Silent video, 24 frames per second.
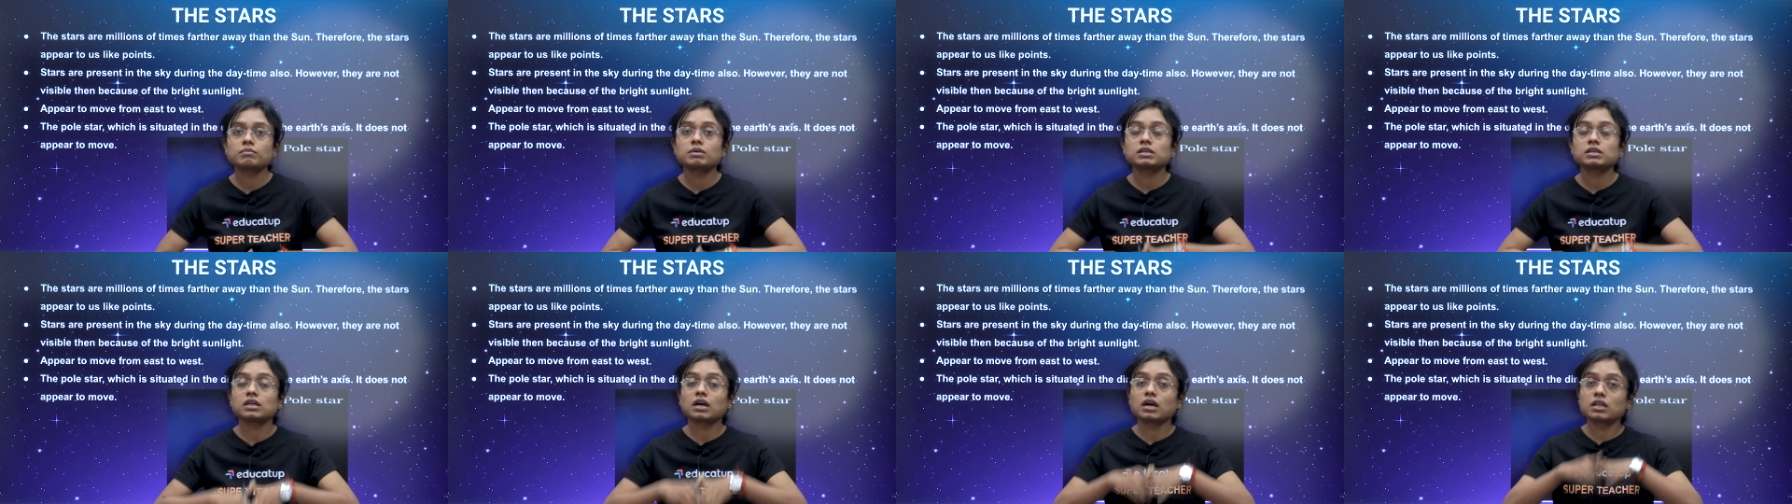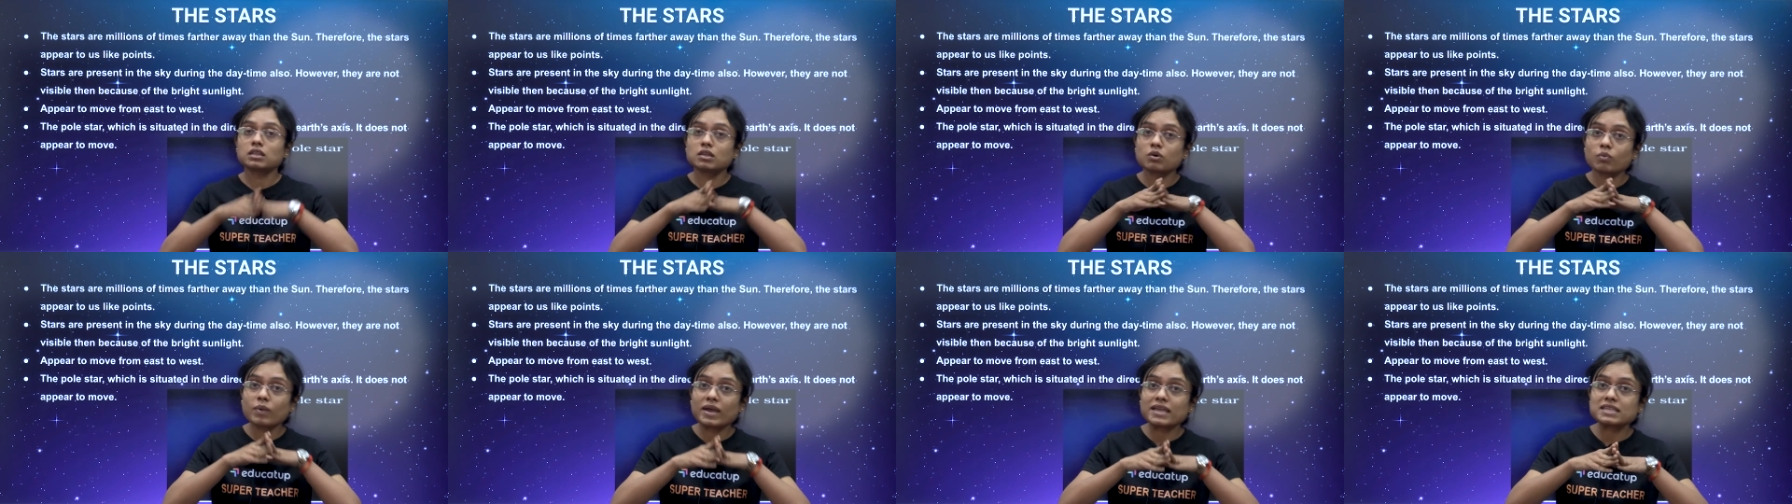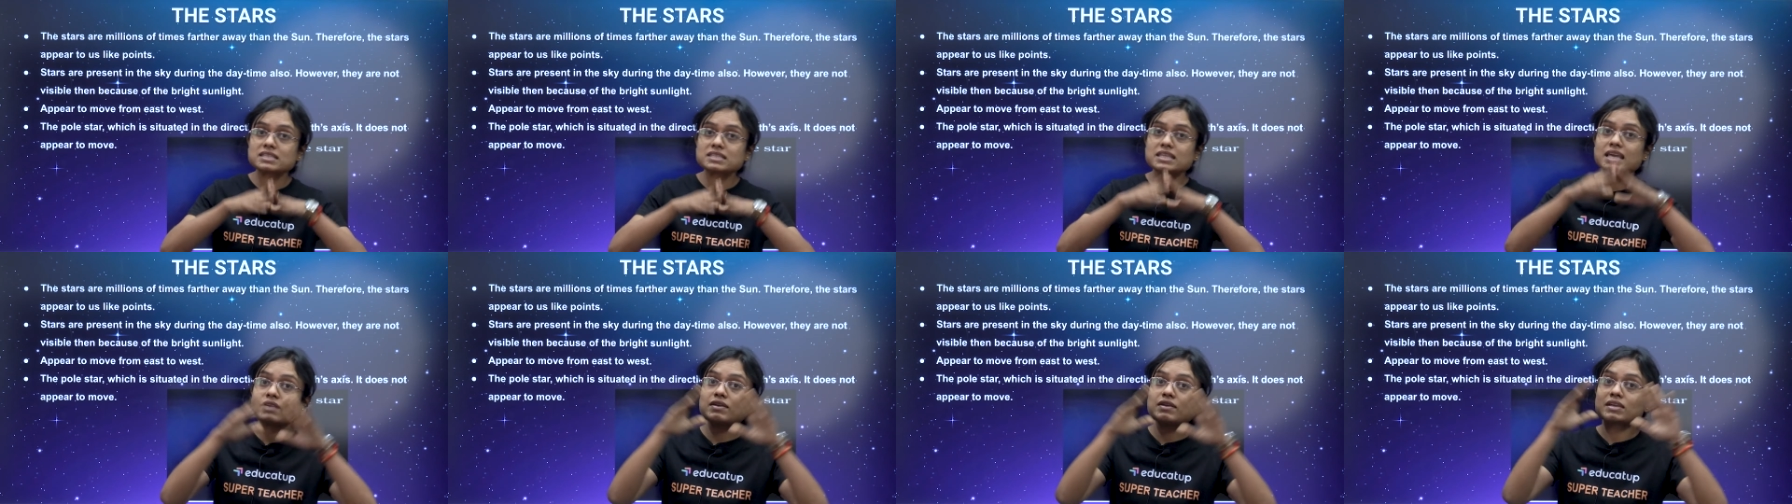But otherwise
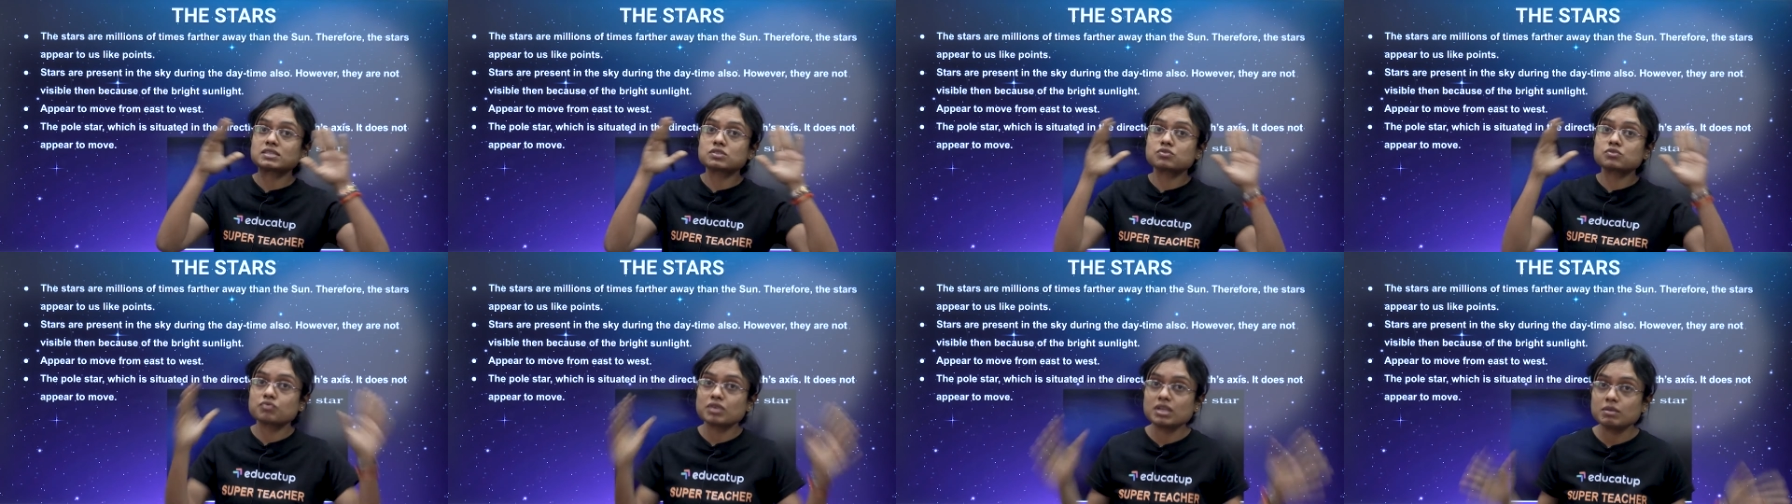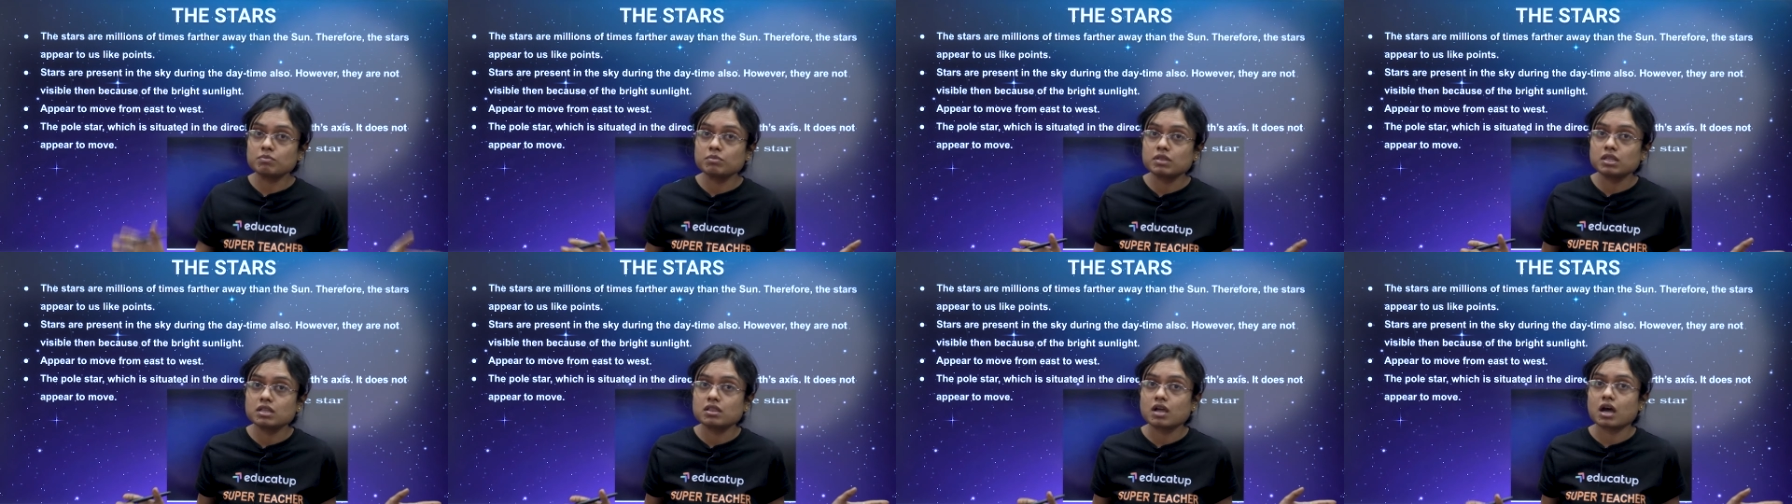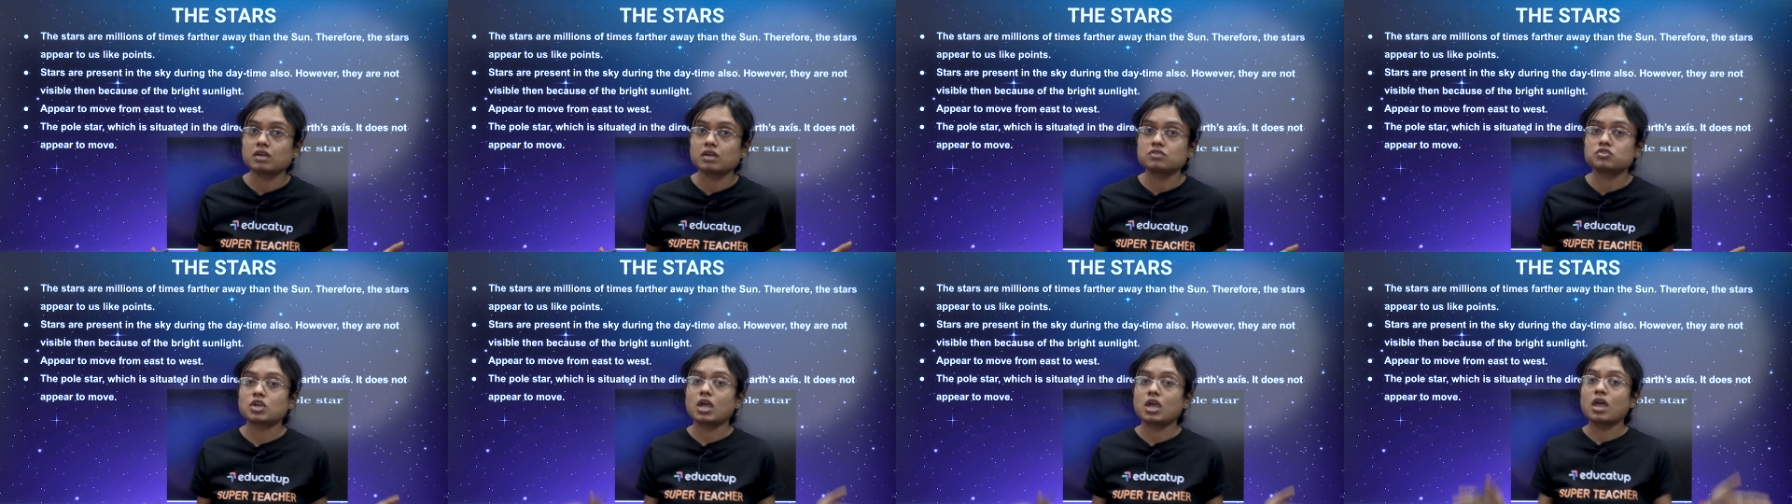they are extremely
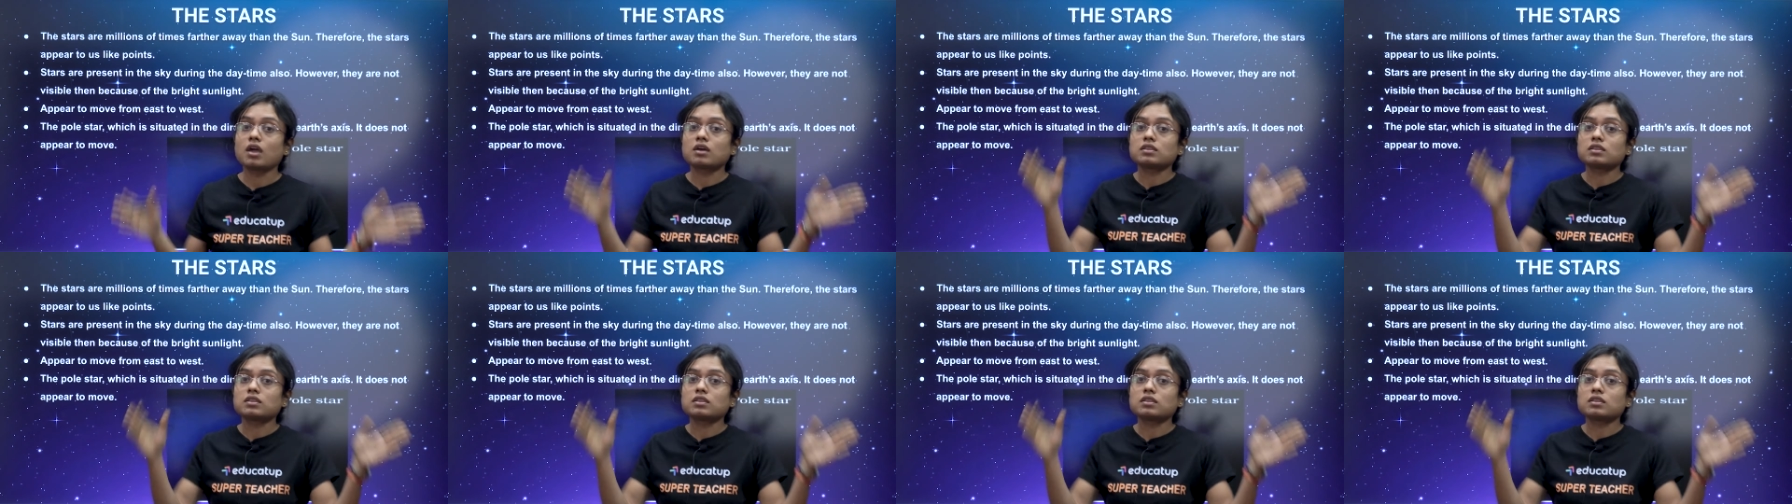large.